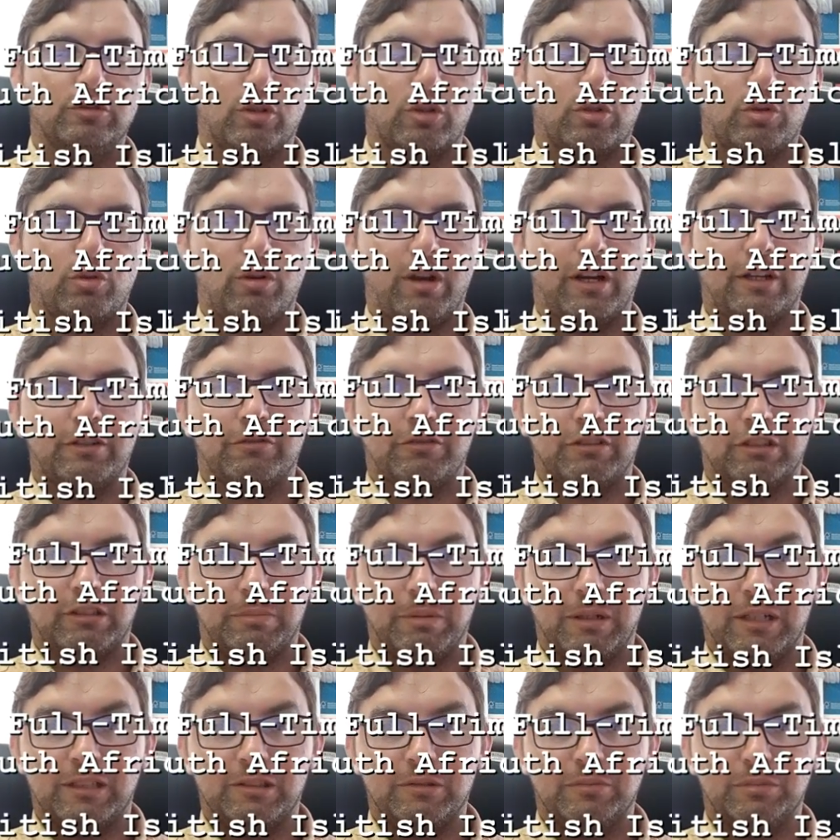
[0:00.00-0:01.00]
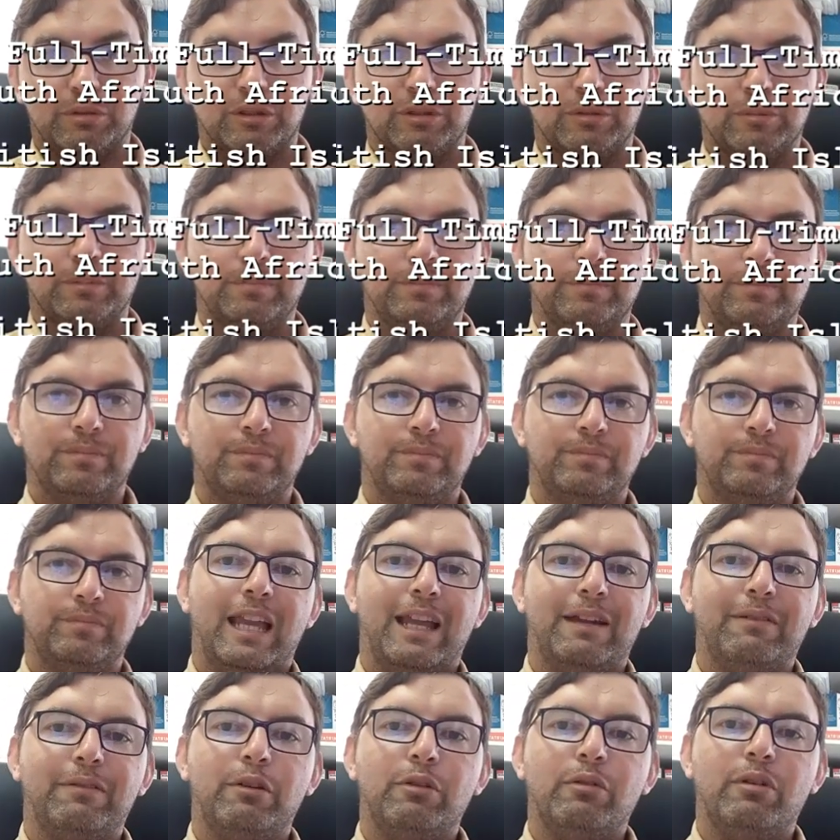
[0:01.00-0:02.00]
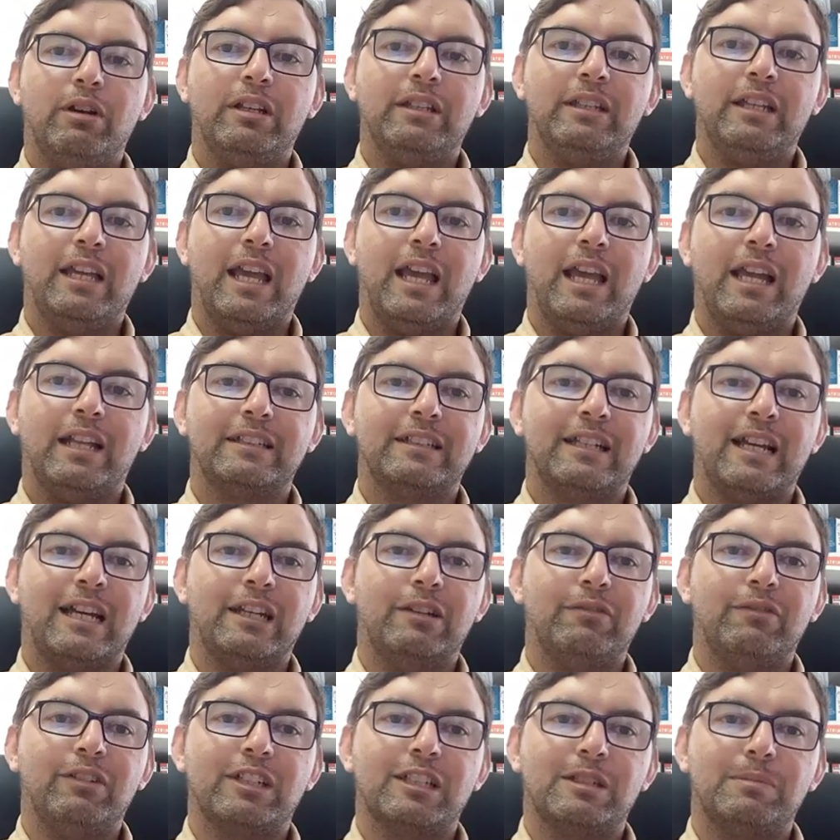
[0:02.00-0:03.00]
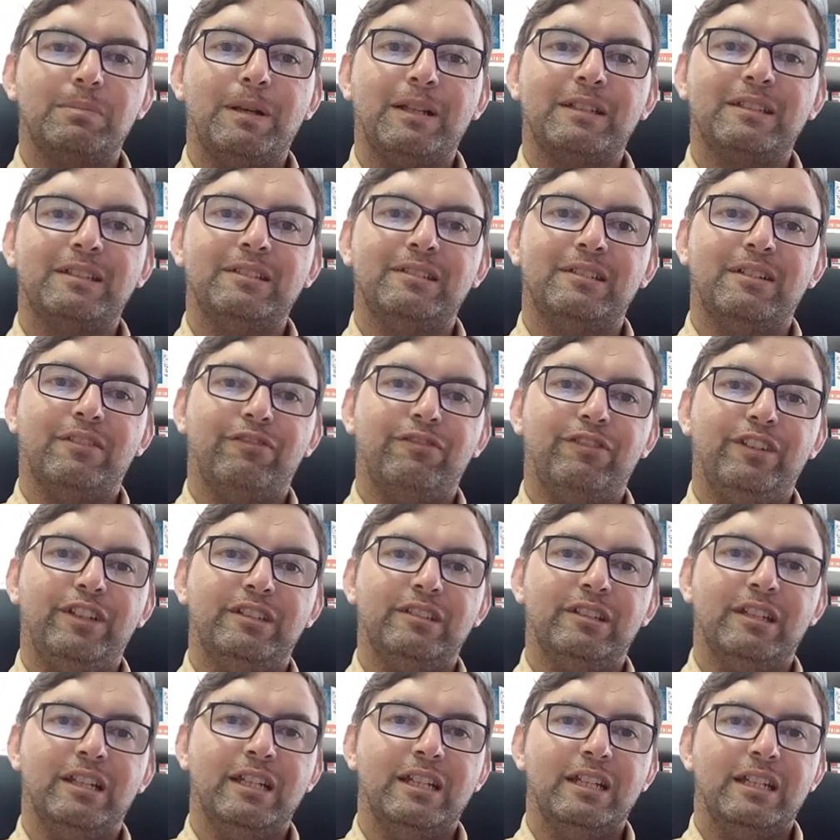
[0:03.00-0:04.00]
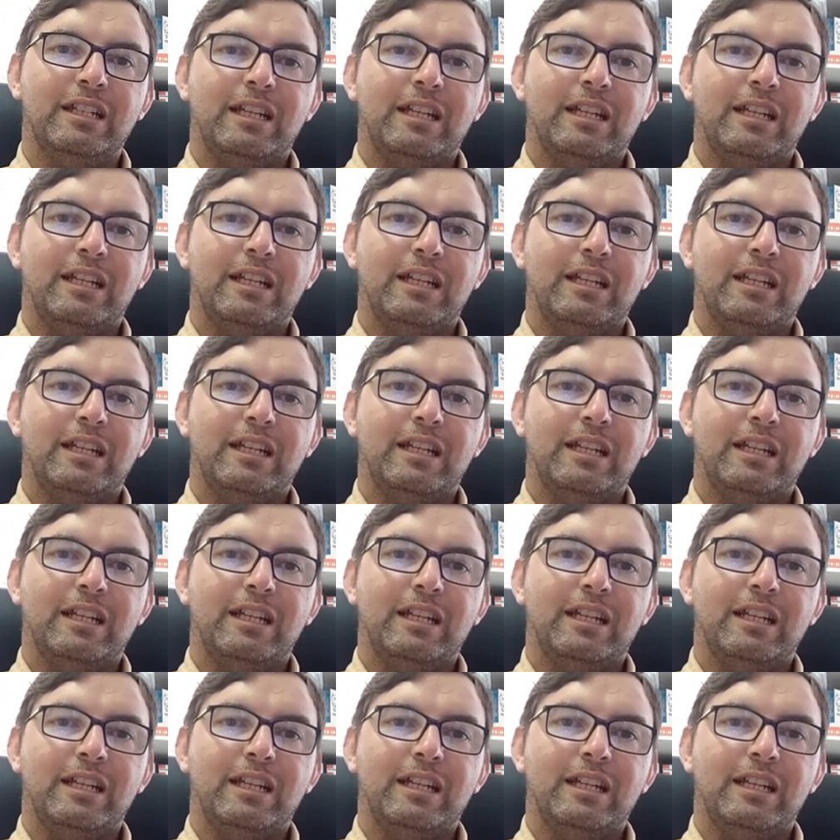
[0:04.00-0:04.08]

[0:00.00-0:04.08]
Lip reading: look quite respectable. Everyone had kind of expected defeat,